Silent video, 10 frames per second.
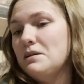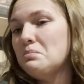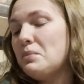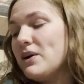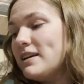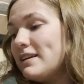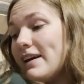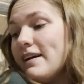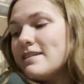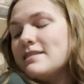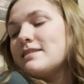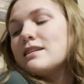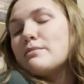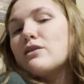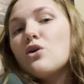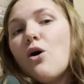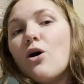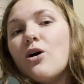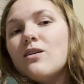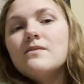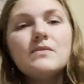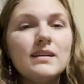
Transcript: But yeah, that's my little haul.